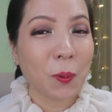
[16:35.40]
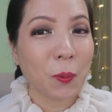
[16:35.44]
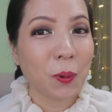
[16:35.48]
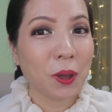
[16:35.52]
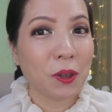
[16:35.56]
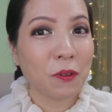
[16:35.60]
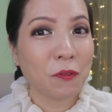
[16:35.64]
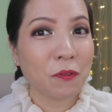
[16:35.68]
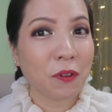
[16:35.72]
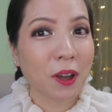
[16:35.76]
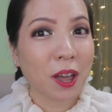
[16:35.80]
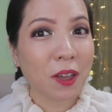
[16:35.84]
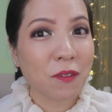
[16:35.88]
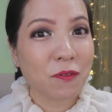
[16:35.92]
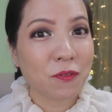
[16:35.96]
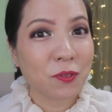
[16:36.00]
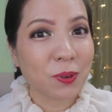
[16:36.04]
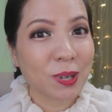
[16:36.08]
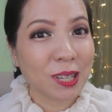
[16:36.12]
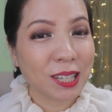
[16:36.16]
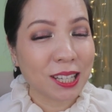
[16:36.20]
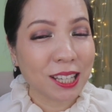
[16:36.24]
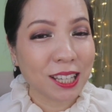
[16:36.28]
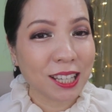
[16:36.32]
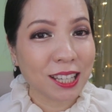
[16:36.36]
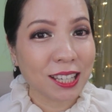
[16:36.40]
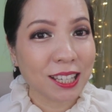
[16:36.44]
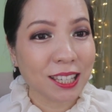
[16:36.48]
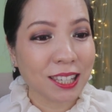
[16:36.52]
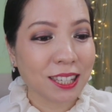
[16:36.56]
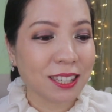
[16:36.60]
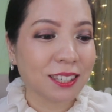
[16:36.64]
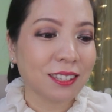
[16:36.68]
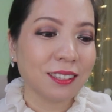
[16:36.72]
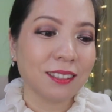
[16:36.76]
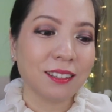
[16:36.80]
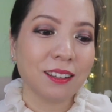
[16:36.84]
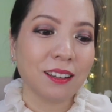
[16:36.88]
With 5
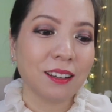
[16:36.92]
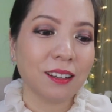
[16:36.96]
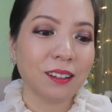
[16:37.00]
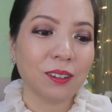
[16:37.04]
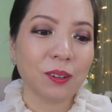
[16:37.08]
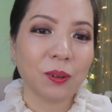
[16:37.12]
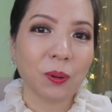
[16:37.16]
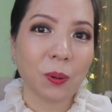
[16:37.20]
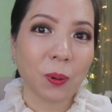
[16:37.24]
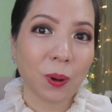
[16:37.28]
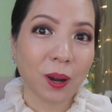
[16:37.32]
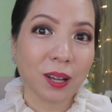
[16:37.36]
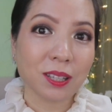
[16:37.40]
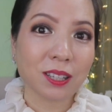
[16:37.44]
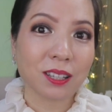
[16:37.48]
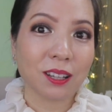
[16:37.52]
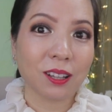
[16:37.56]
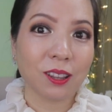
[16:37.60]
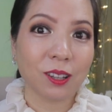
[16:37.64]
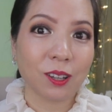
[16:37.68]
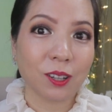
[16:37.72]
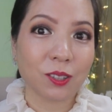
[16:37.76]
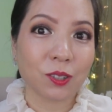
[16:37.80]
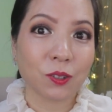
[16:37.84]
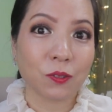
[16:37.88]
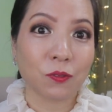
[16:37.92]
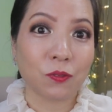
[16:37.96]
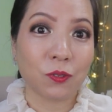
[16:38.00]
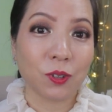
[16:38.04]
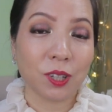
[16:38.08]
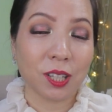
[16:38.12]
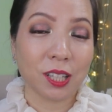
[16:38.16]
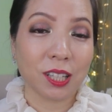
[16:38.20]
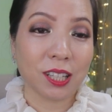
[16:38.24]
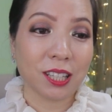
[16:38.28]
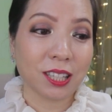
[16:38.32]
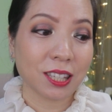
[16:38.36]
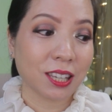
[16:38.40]
release, quite a lot of
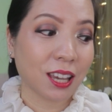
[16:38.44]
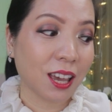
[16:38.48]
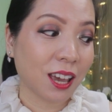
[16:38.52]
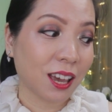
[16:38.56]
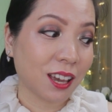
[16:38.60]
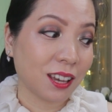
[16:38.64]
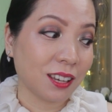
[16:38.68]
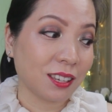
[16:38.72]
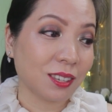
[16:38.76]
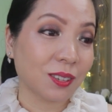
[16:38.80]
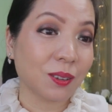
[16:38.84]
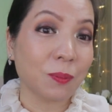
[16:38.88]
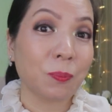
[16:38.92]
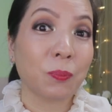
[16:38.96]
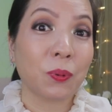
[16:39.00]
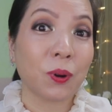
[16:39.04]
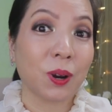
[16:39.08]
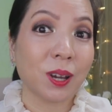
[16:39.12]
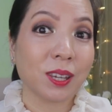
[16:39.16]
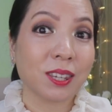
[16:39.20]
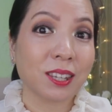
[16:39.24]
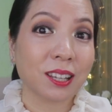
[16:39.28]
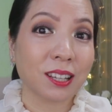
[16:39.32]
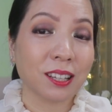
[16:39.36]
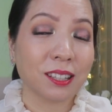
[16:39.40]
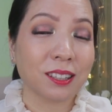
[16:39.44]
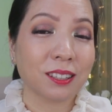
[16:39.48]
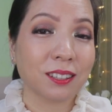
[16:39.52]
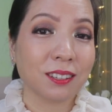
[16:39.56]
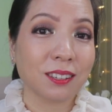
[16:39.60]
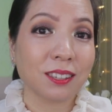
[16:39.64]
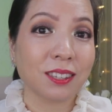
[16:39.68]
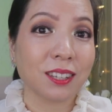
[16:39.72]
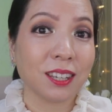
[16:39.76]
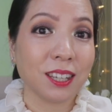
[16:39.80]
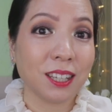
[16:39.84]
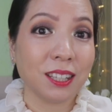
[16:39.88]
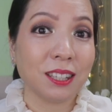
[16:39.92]
release has pressed
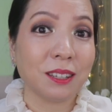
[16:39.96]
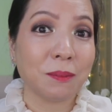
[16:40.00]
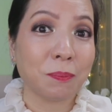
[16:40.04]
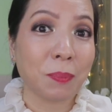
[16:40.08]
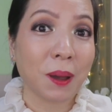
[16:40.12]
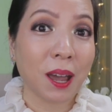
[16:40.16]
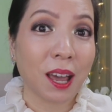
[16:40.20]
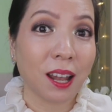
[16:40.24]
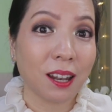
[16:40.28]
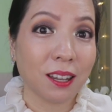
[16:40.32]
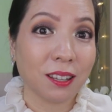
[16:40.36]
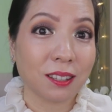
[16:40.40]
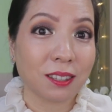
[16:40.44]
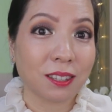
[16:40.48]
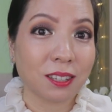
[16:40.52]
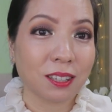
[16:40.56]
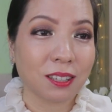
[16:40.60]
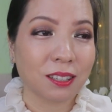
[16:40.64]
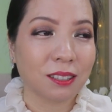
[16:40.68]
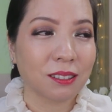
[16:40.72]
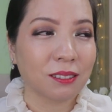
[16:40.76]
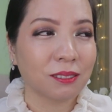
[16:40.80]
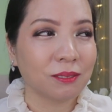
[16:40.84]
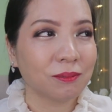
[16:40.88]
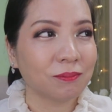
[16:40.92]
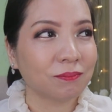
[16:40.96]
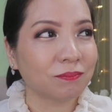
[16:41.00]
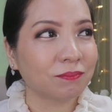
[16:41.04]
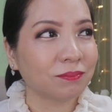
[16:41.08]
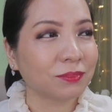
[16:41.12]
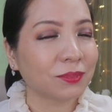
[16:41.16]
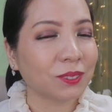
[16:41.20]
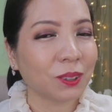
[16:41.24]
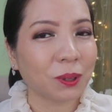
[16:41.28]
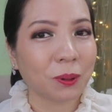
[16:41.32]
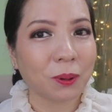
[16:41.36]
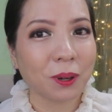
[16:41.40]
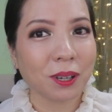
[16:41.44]
glitters in the palette.
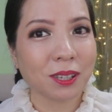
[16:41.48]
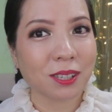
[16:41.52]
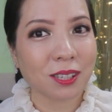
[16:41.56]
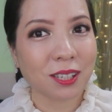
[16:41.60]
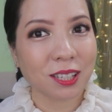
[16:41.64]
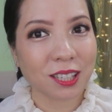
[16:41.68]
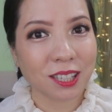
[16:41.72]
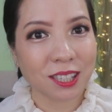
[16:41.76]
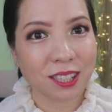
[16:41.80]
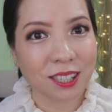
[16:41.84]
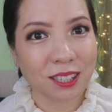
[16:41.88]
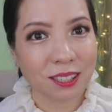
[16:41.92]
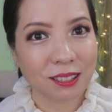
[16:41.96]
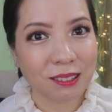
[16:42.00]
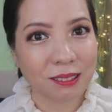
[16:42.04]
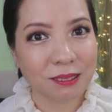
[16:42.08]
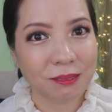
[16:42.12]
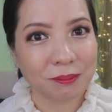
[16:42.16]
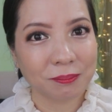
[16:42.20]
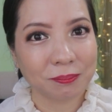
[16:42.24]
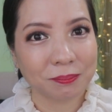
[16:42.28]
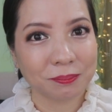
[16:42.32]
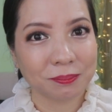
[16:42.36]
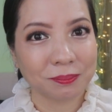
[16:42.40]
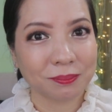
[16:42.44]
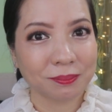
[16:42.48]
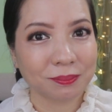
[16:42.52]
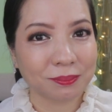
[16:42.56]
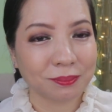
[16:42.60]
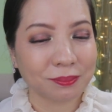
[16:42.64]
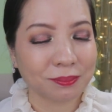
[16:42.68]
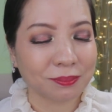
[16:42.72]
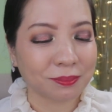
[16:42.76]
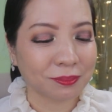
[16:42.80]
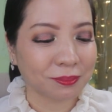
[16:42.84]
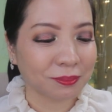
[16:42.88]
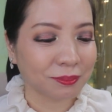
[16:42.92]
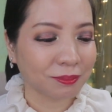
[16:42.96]
Why is this?
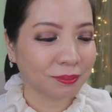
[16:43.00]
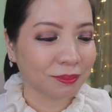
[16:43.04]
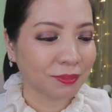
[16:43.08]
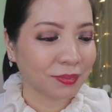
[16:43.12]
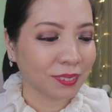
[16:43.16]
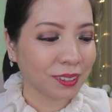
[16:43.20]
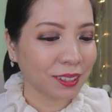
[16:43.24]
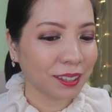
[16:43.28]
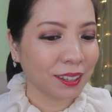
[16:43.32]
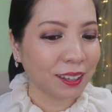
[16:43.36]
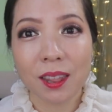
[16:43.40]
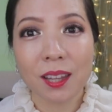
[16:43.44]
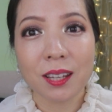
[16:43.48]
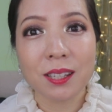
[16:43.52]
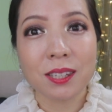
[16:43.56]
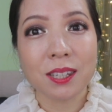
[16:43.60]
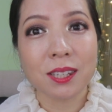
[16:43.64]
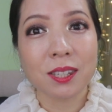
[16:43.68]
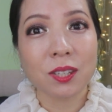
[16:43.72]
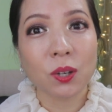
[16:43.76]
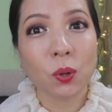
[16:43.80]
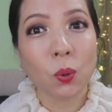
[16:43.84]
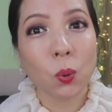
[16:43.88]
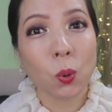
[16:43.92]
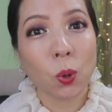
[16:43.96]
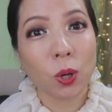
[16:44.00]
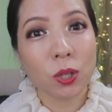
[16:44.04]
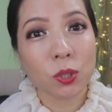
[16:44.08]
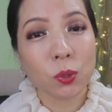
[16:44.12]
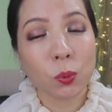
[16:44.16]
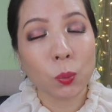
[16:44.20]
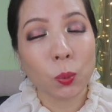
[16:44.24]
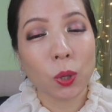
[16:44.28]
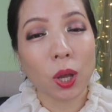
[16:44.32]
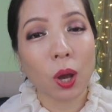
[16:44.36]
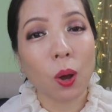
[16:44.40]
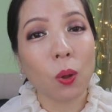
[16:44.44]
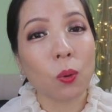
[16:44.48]
This is a quad,
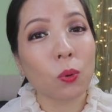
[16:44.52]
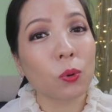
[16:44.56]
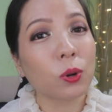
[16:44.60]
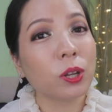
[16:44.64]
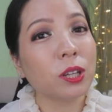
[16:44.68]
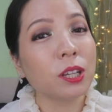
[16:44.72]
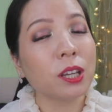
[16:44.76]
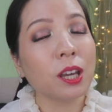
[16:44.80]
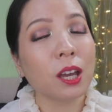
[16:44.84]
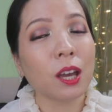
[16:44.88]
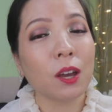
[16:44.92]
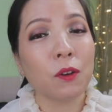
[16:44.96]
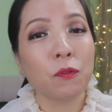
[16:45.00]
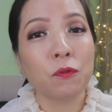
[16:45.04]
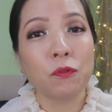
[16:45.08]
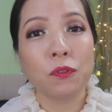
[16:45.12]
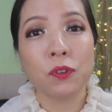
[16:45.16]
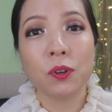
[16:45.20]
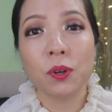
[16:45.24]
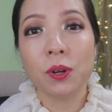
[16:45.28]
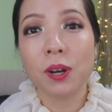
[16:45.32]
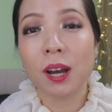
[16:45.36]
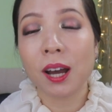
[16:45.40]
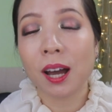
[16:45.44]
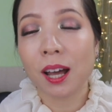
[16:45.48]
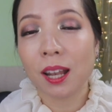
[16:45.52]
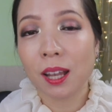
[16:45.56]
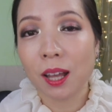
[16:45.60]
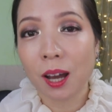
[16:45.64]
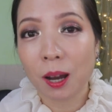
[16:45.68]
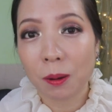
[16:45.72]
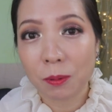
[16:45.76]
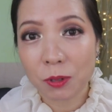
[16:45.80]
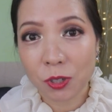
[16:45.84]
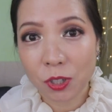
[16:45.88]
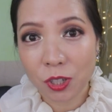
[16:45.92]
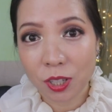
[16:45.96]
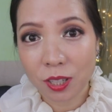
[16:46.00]
we already have few color
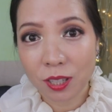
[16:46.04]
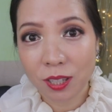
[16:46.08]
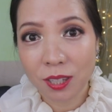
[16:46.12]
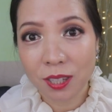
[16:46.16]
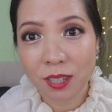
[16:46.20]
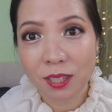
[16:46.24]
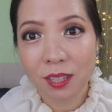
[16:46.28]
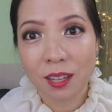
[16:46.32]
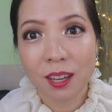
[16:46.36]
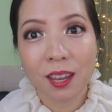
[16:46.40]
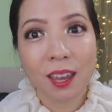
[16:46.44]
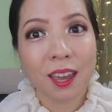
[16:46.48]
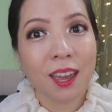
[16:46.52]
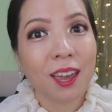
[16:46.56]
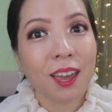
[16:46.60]
options,